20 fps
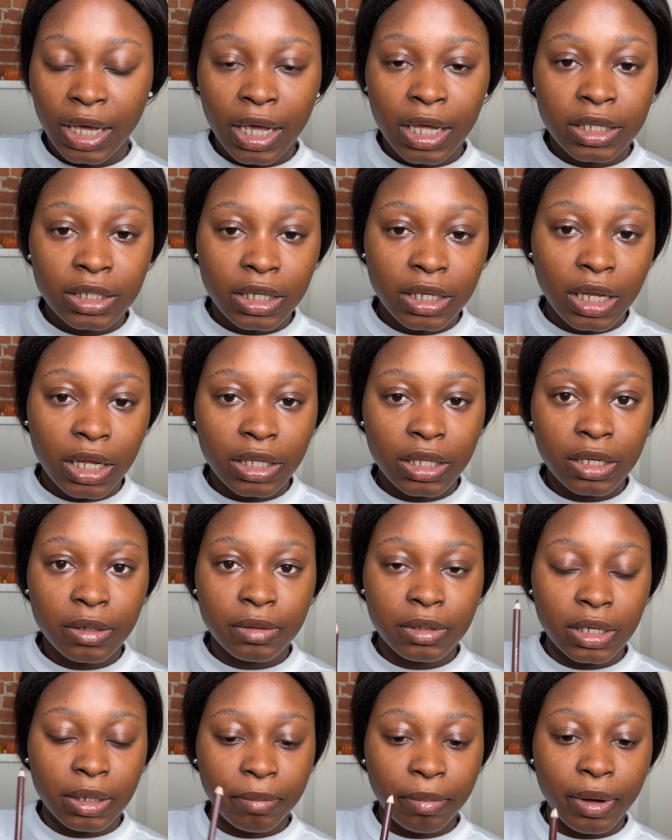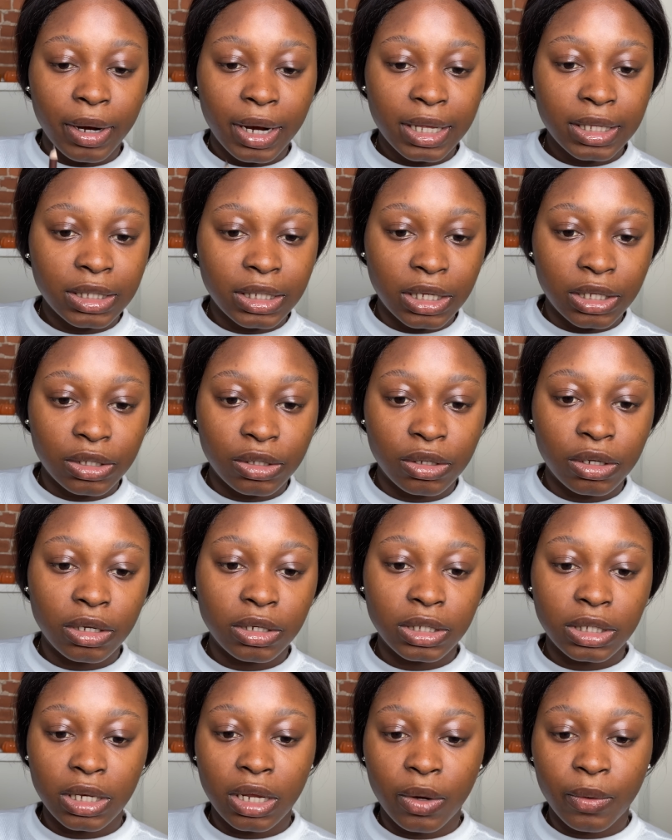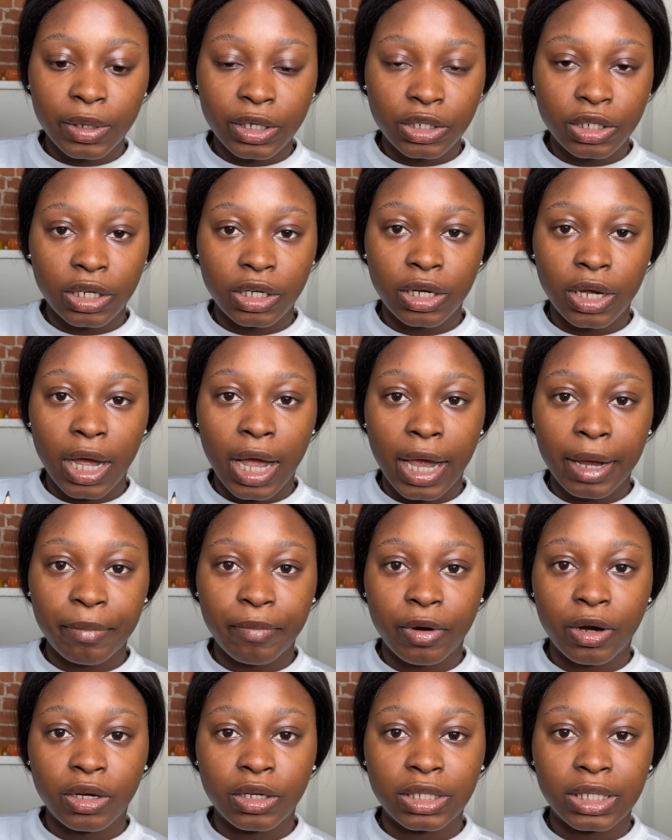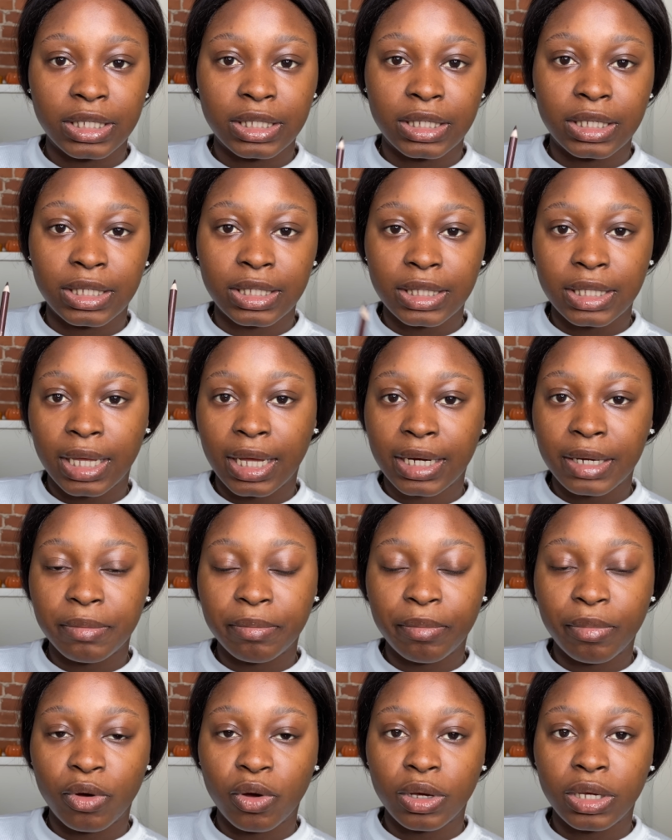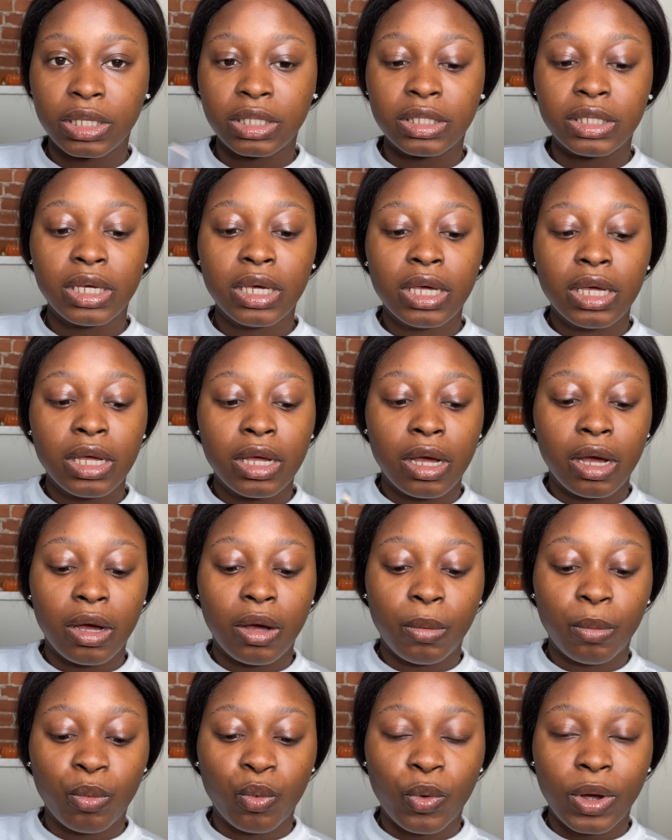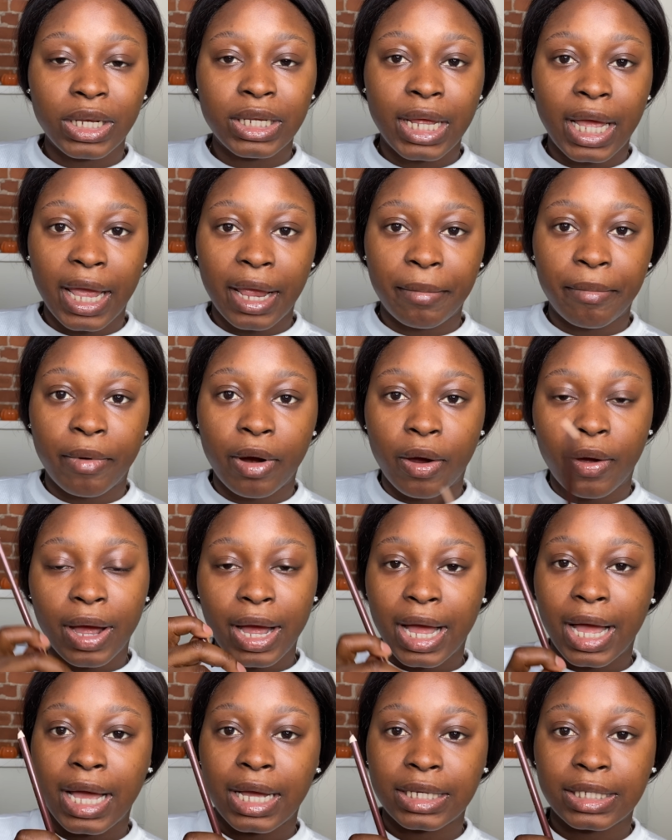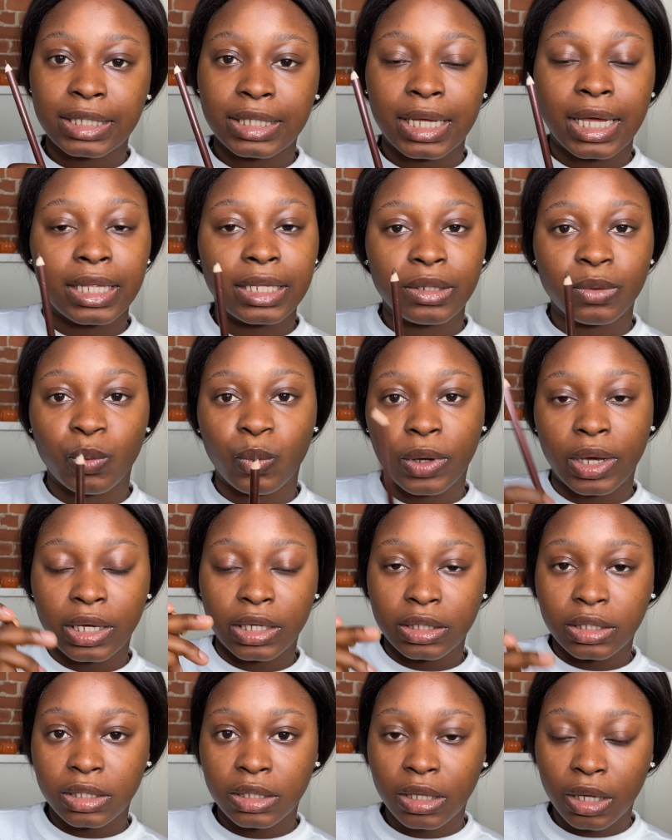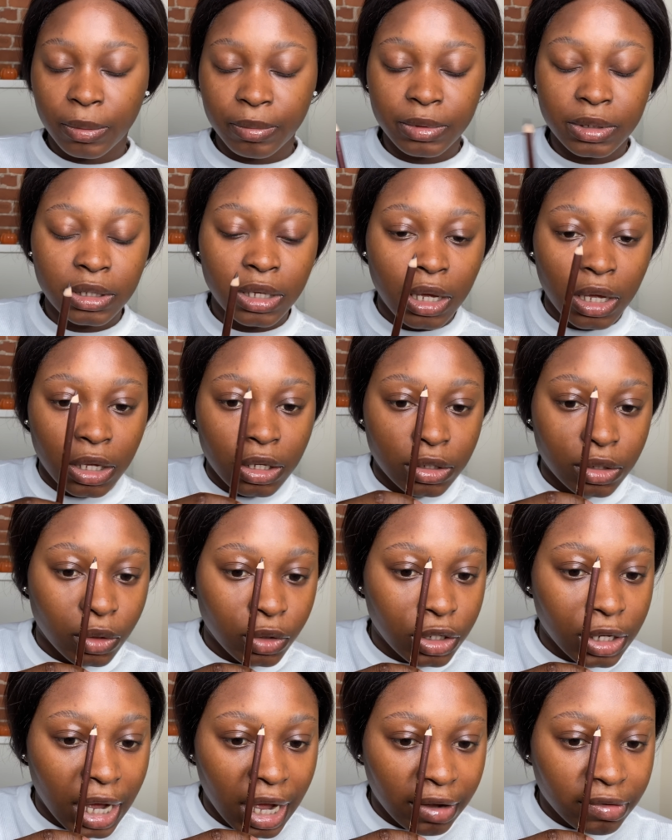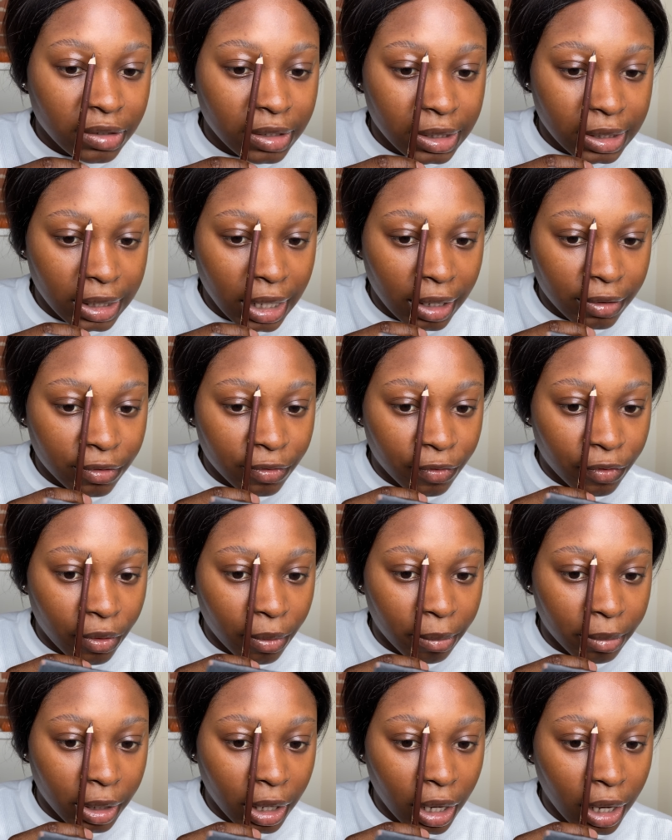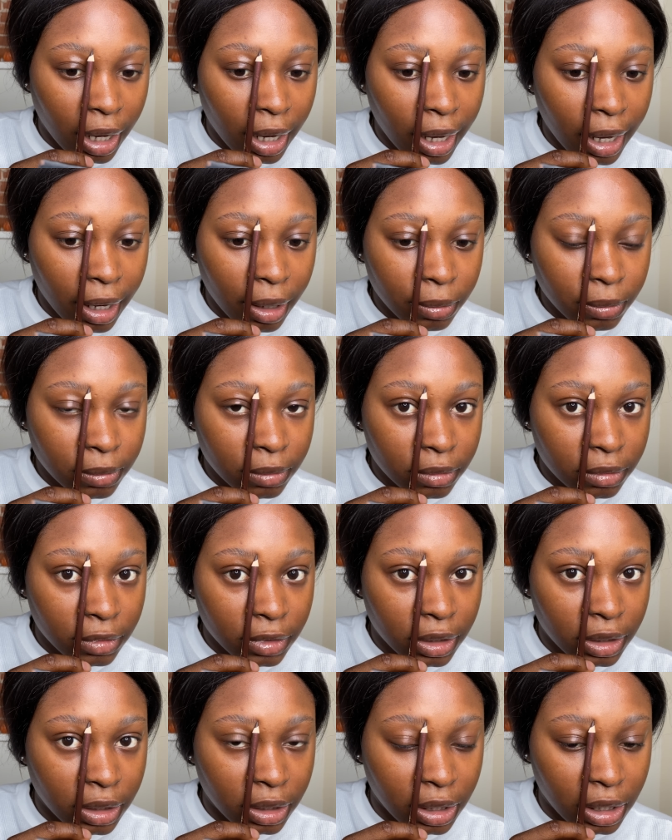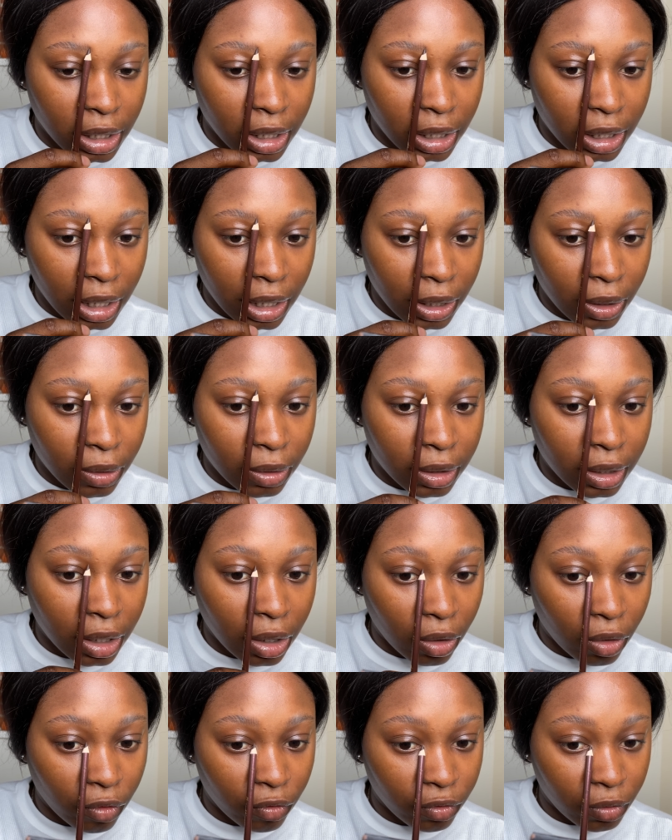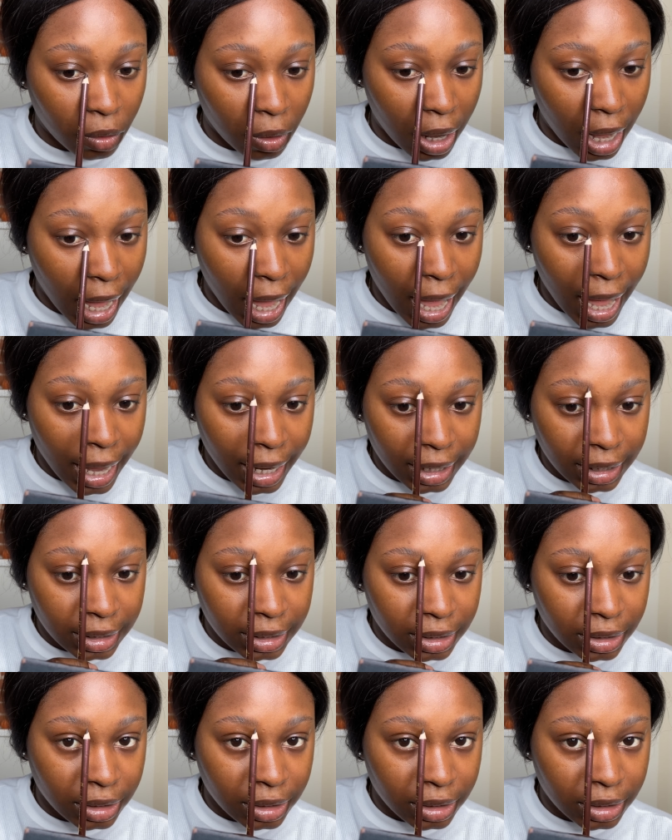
So now the important things to consider when drawing your eyebrows is the starting point, where the eyebrow arcs and where it stops. So you have to start from here, the inner corner of your eyes.